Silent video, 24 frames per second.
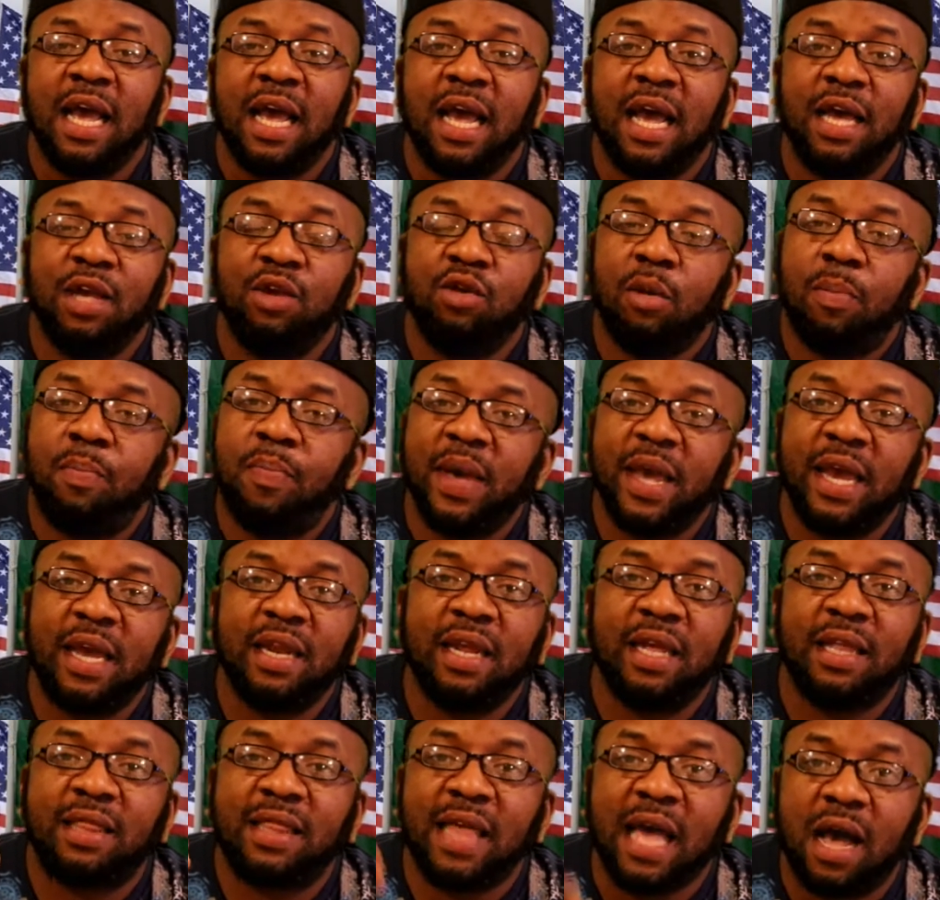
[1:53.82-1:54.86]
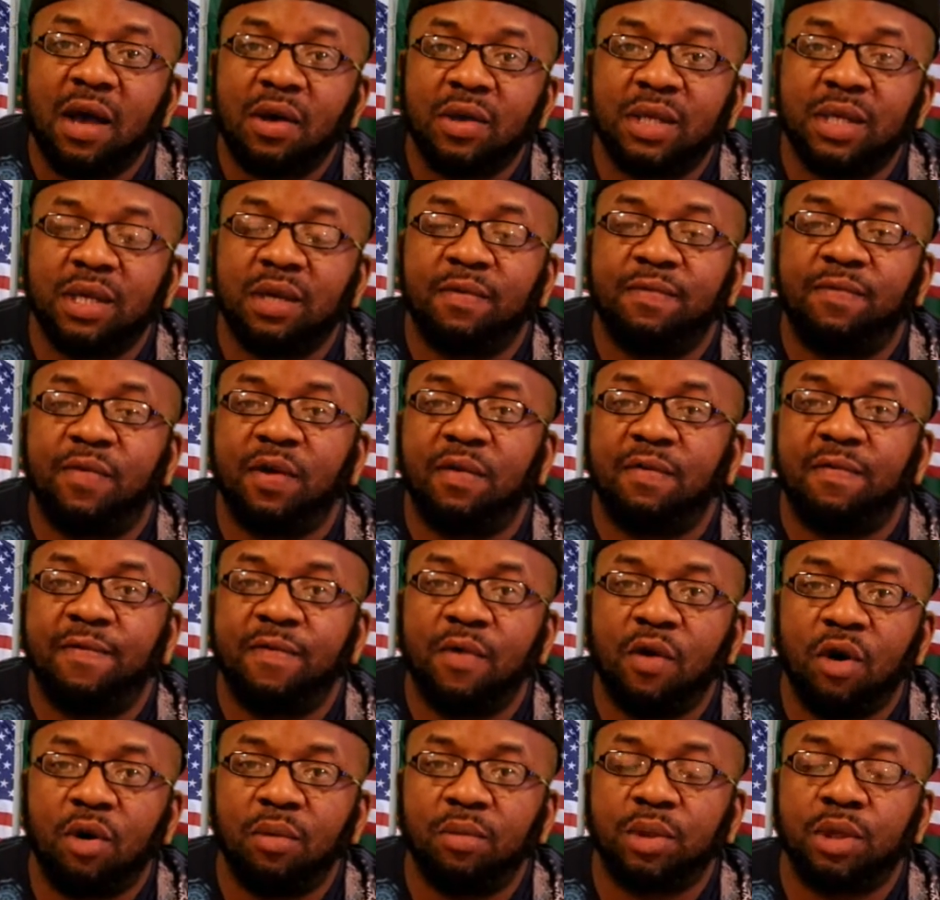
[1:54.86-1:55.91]
and you're paying $1,000 for the
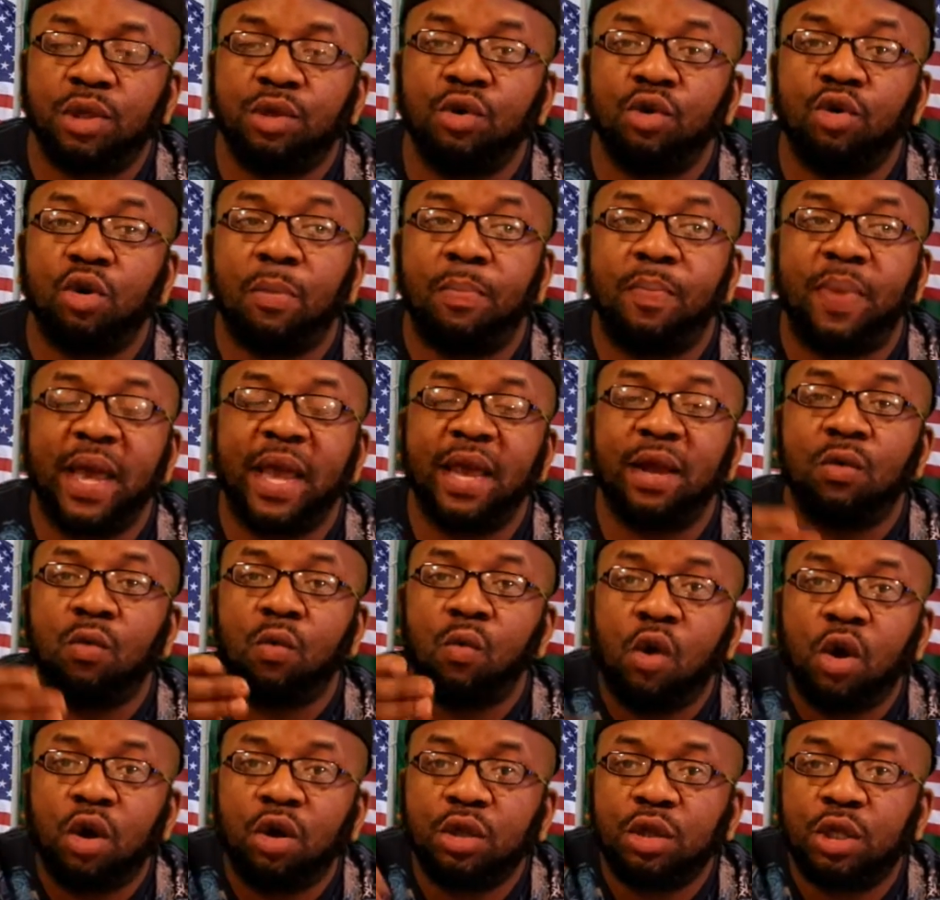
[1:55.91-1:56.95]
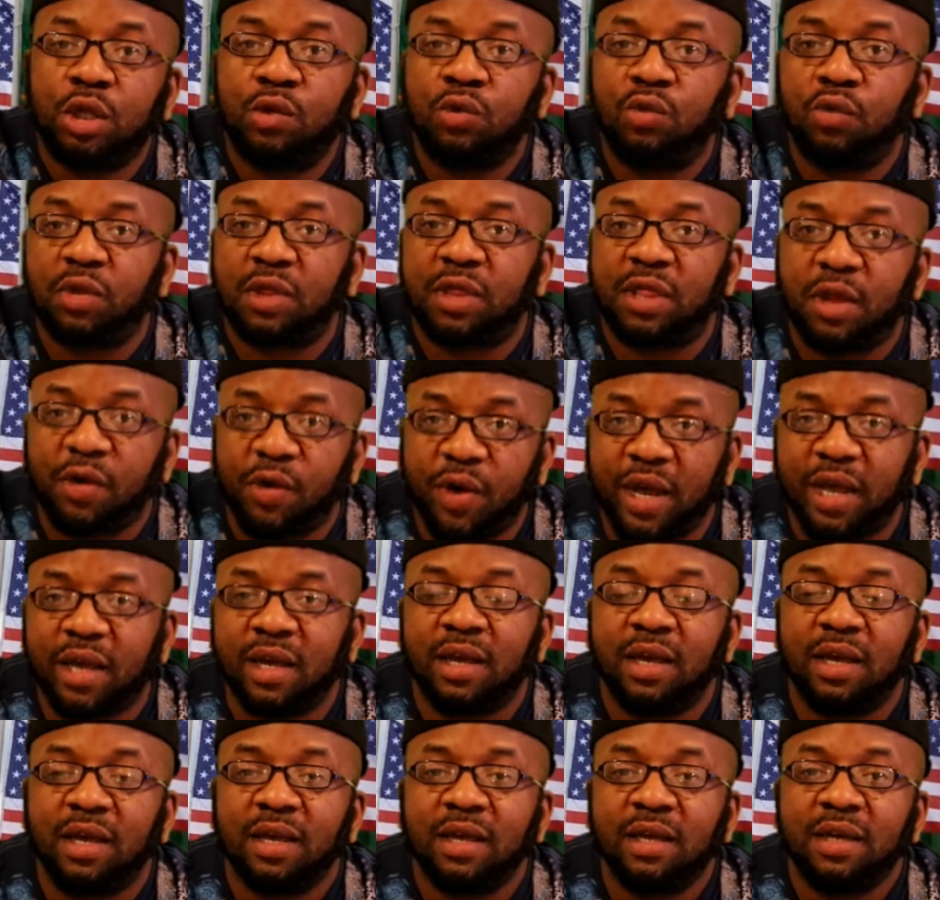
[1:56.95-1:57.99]
forms, so you're paying $1,000,
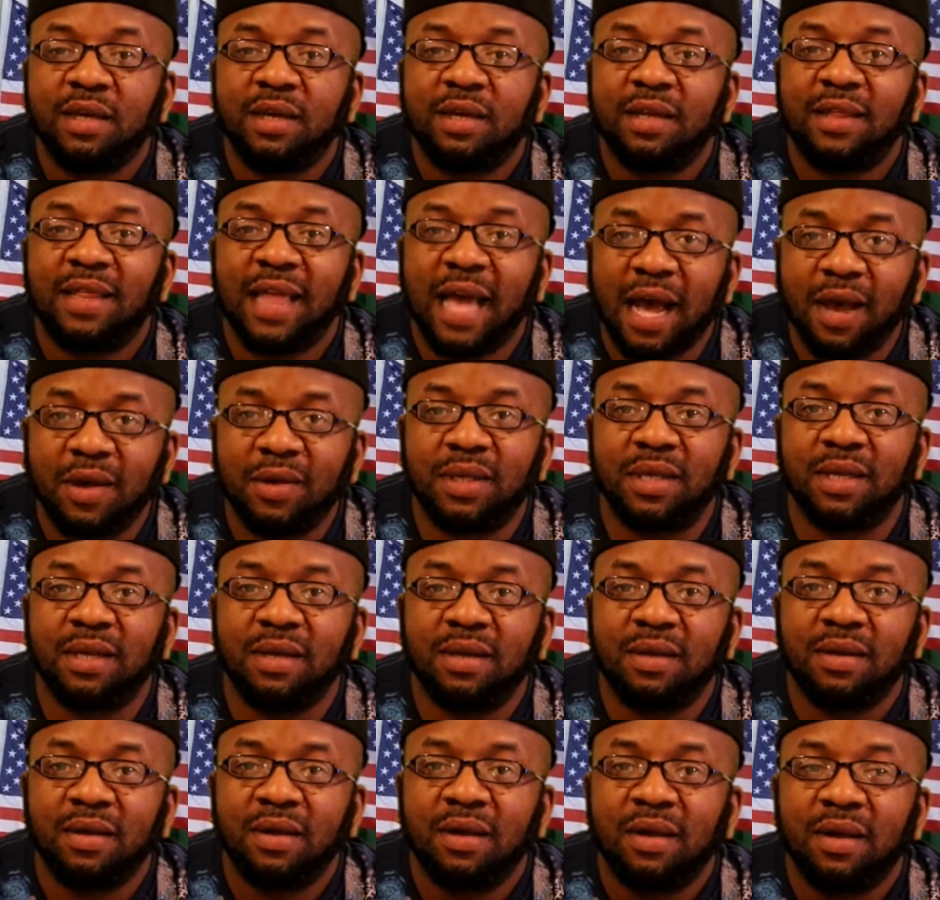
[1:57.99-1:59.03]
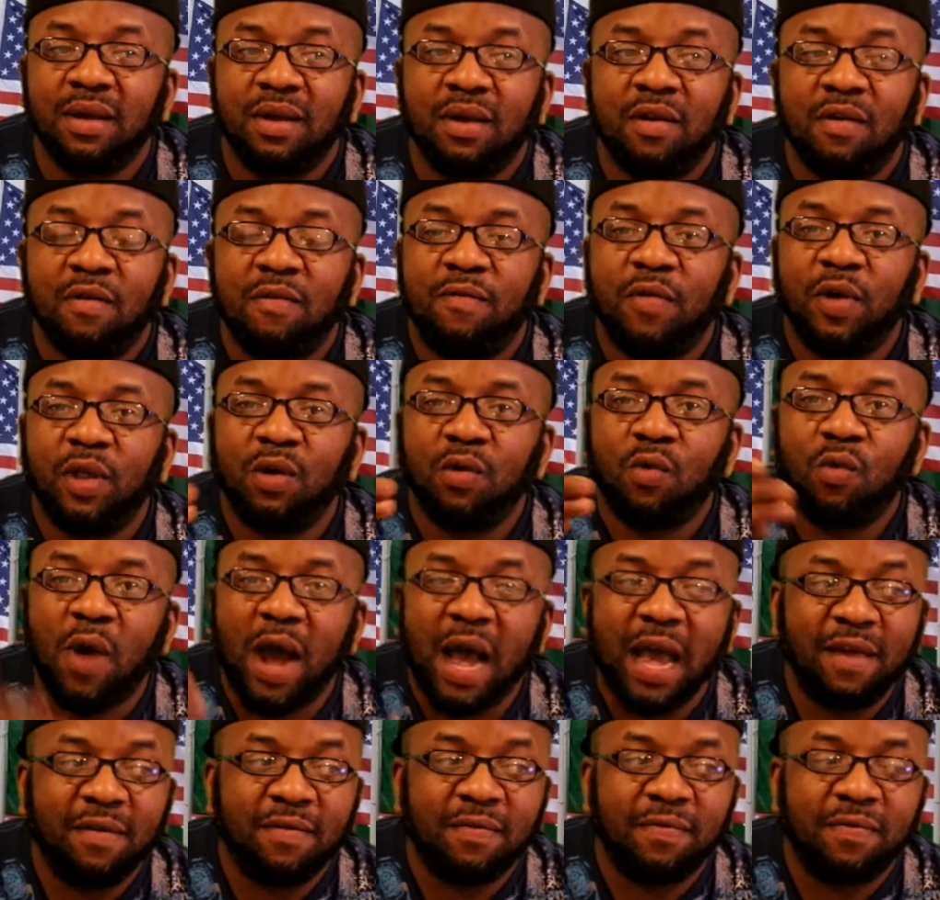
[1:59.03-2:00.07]
$2,000, $3,000 for the
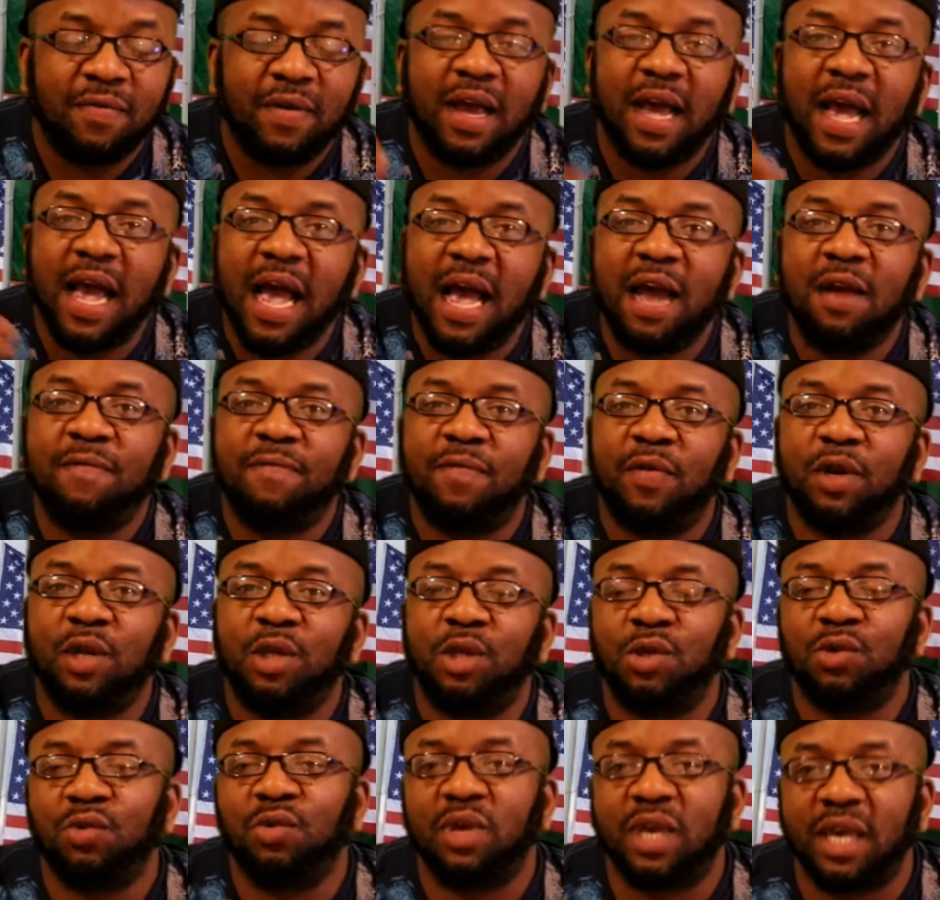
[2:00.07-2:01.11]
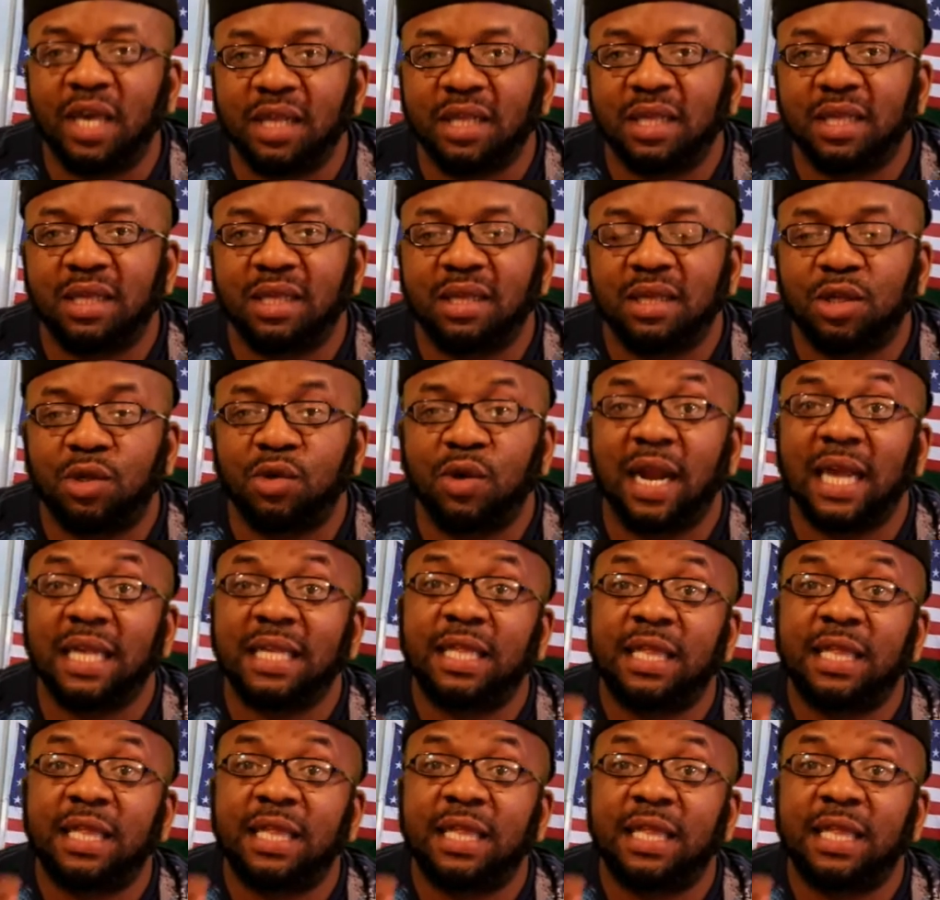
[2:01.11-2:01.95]
wife and for the 2 kids. So that's